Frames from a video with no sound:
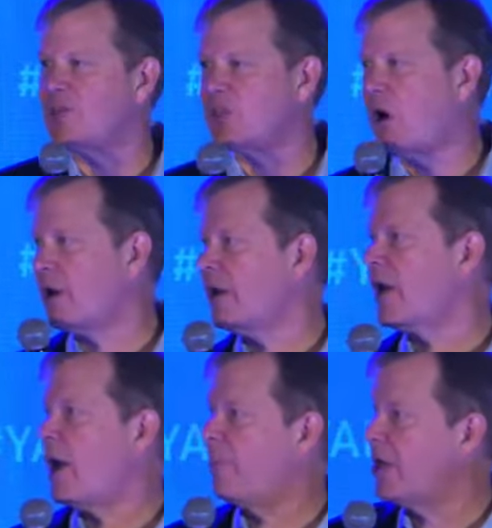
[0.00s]
started a
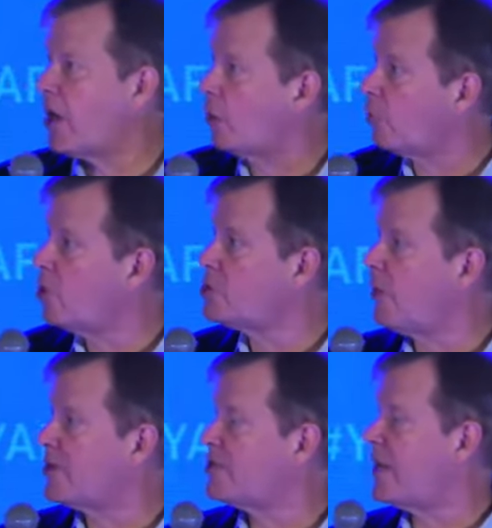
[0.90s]
company called
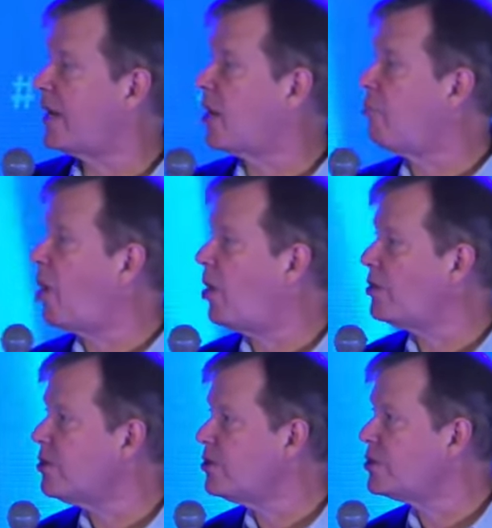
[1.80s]
Rosemont Seneca
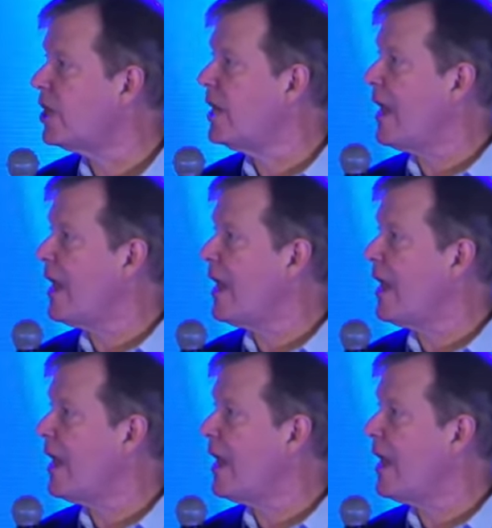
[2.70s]
Partners,